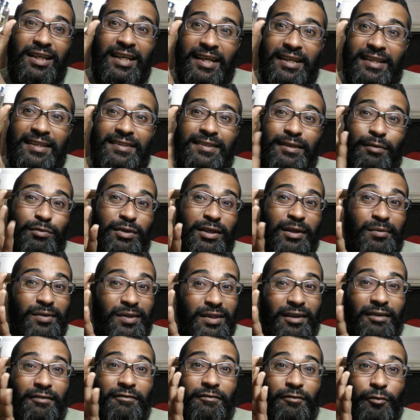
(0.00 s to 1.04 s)
Ladies
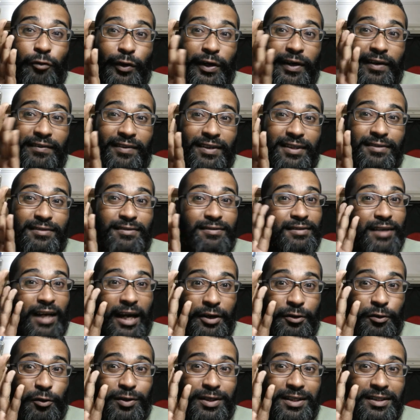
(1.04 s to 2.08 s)
sometimes love wearing this.
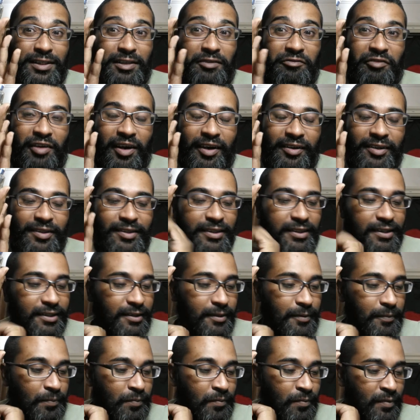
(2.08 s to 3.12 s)
I notice in
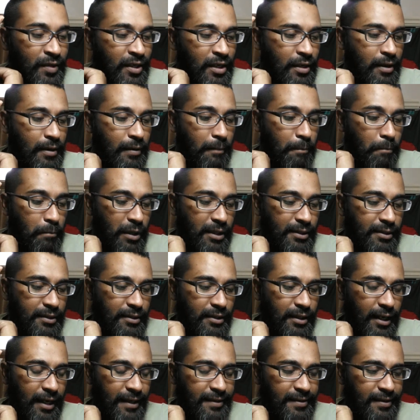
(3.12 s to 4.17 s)
Fragrantica. But
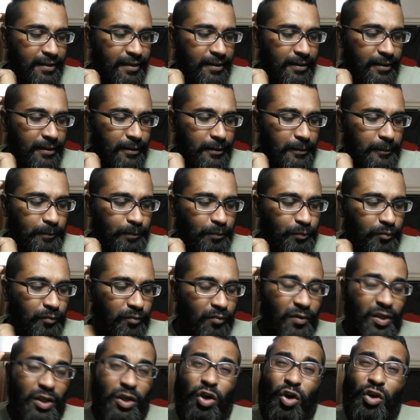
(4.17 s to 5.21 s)
I think uh,
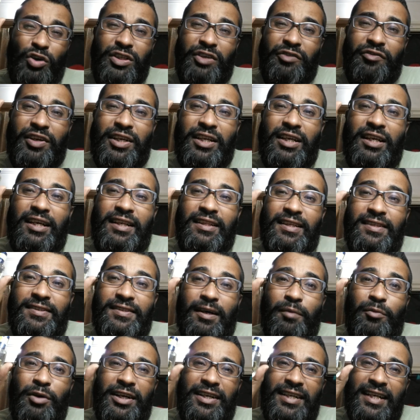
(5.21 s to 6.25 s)
longevity in the
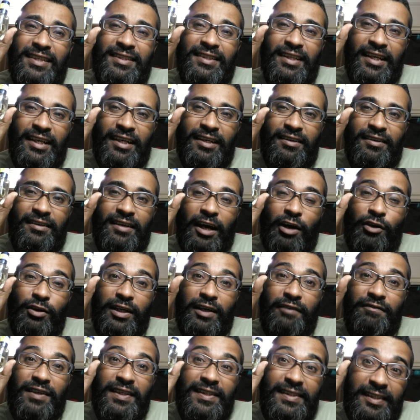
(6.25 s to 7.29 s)
summer takes a hit. I'll
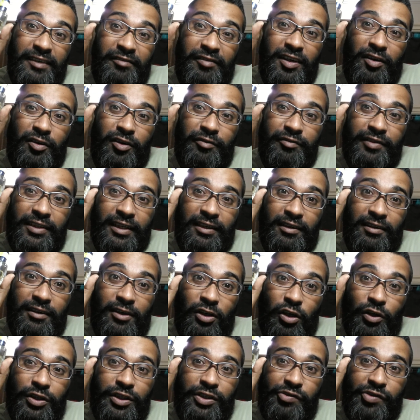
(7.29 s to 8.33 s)
give this 7 out of 10
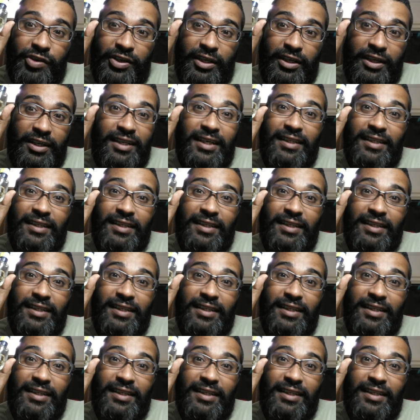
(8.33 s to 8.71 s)
longevity.